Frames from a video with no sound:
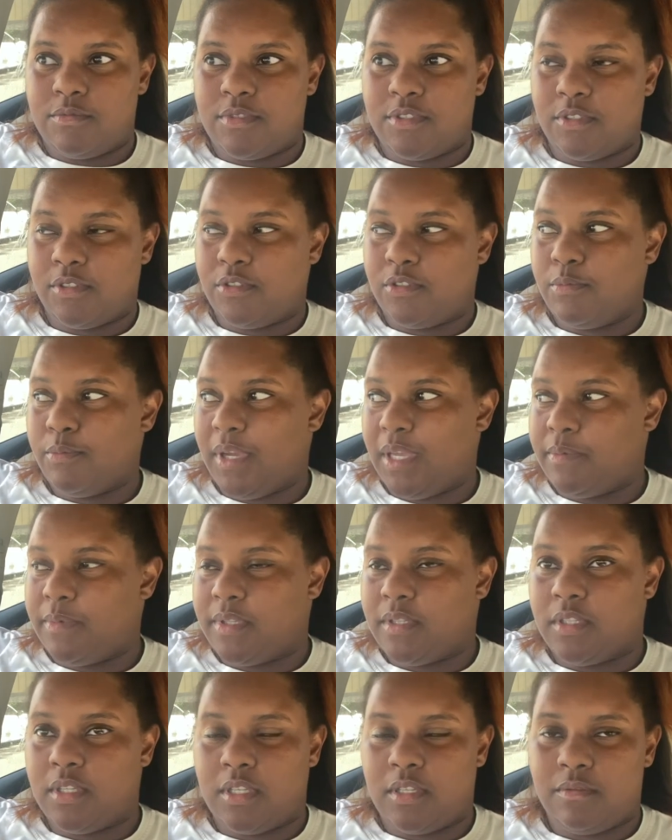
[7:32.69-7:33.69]
So you might be
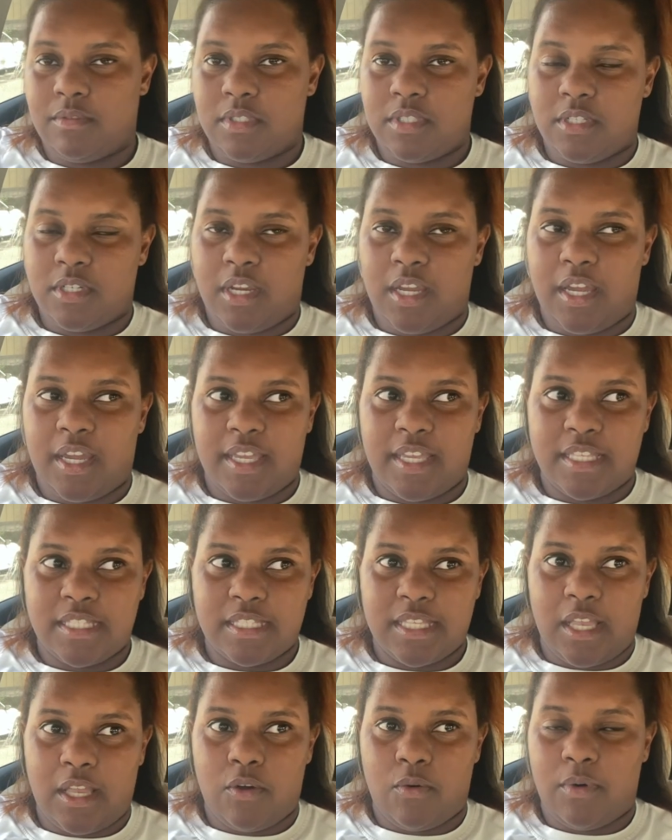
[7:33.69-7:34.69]
looking with your eyes
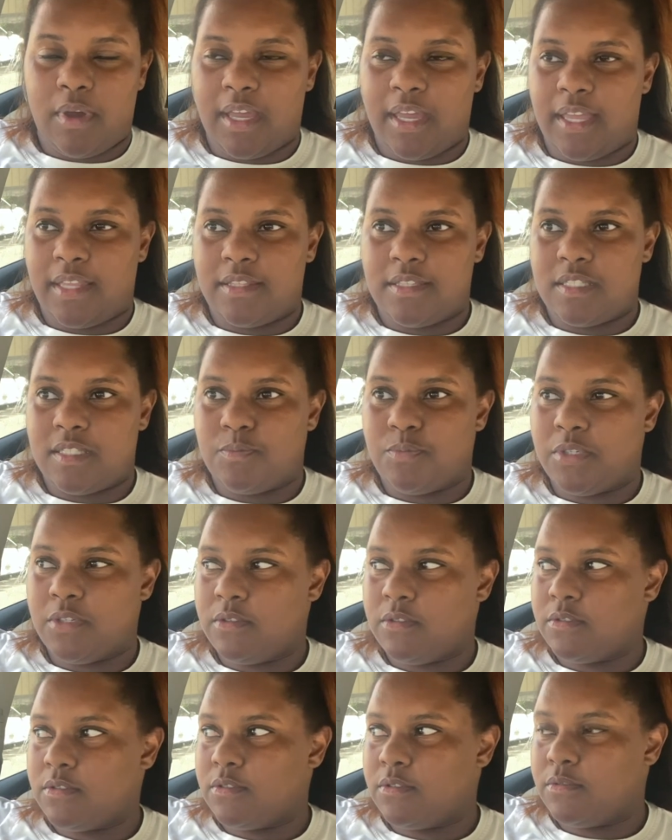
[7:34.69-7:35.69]
like, oh, I got these
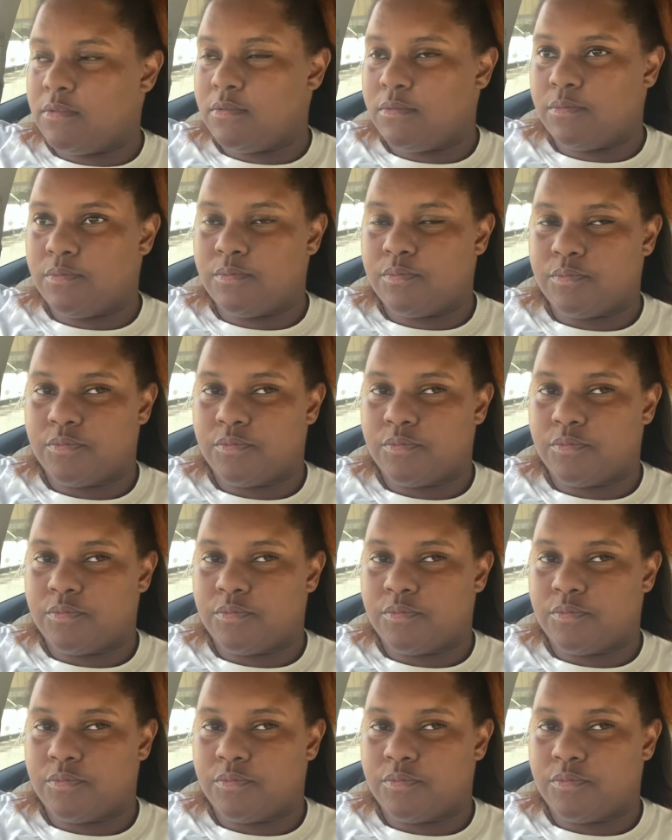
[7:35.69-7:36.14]
bills due.